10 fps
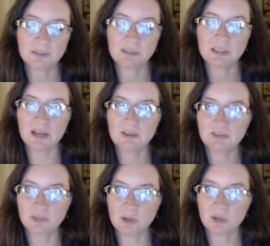
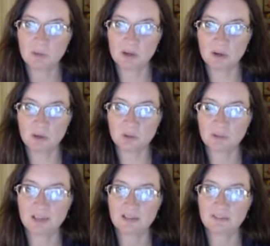lifelong marriage or
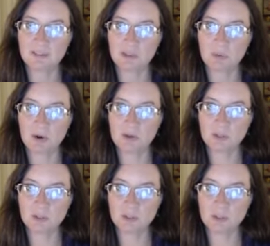lifelong
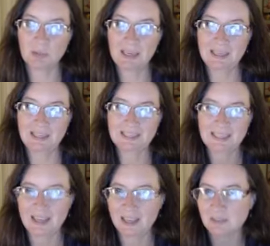partnership is
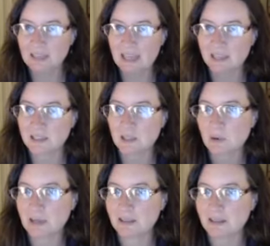kind of an
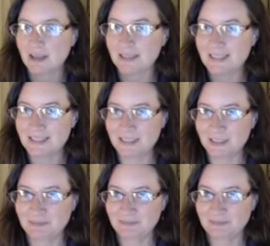antiquated idea.
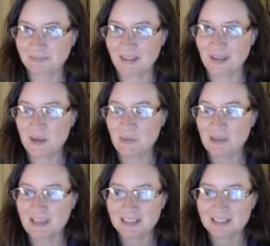
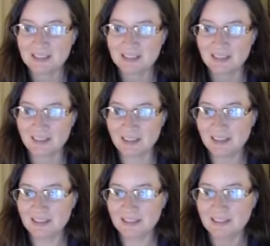Because the
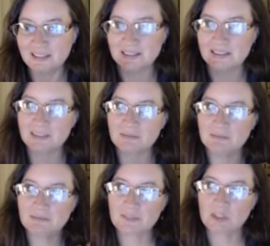thing is,
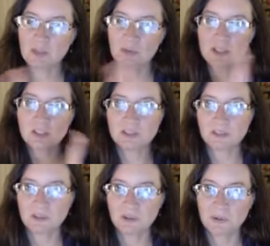generations
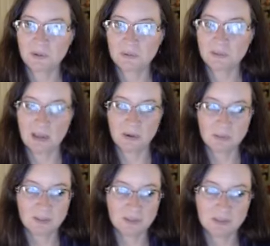ago, that
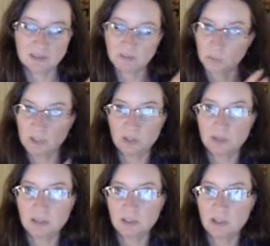was what you
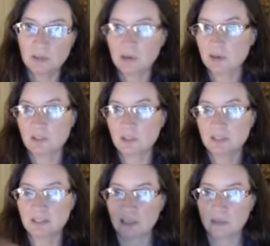did. You got married, you
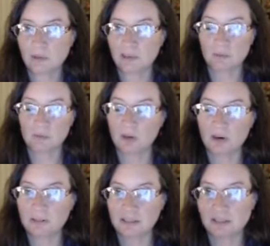just stayed with them
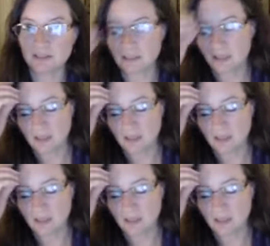regardless.